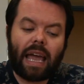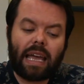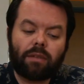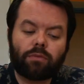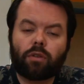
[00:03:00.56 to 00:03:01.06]

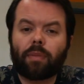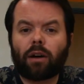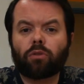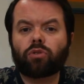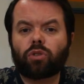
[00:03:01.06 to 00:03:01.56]
aim for
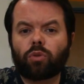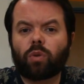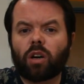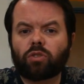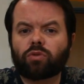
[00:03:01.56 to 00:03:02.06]
about
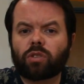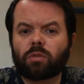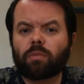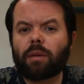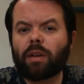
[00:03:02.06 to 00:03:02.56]

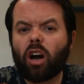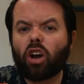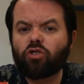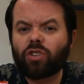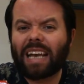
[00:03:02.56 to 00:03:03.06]
200, maybe
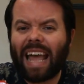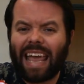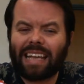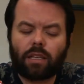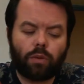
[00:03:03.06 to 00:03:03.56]

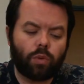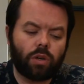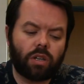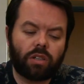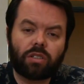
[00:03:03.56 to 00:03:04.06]
180
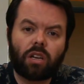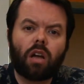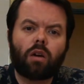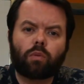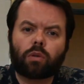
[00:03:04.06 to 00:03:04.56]
words
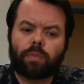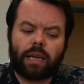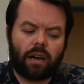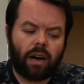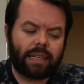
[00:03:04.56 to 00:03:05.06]
would
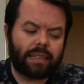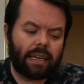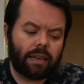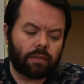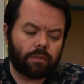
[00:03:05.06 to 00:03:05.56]
be
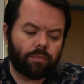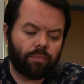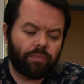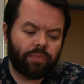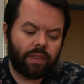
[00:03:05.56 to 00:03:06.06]
ideal.
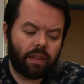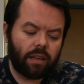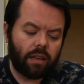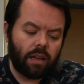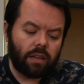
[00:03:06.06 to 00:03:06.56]

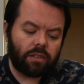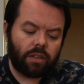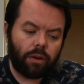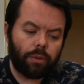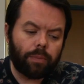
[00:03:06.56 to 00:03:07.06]

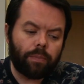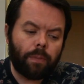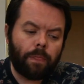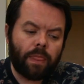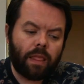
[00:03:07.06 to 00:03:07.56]
So
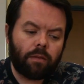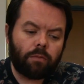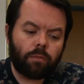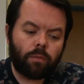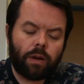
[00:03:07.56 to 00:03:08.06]

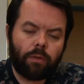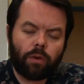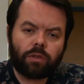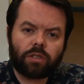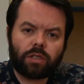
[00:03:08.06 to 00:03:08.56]
we
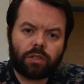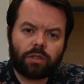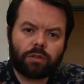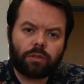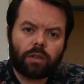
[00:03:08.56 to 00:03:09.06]
want
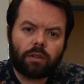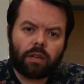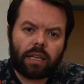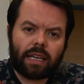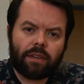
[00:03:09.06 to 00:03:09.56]
to
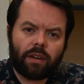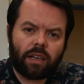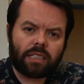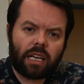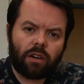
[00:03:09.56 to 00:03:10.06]
give
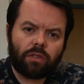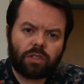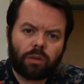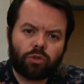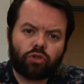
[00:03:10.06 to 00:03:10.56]
ourselves
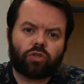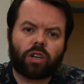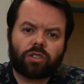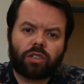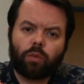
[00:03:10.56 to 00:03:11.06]
some
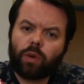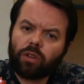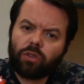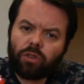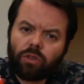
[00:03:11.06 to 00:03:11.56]
structure, and we
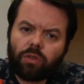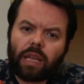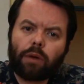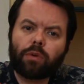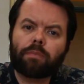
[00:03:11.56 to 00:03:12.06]
can do
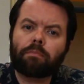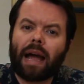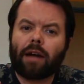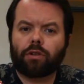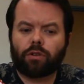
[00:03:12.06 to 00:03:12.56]
that with
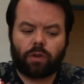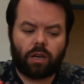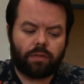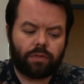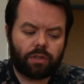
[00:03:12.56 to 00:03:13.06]

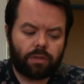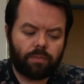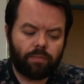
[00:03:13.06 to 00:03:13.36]
paragraphs.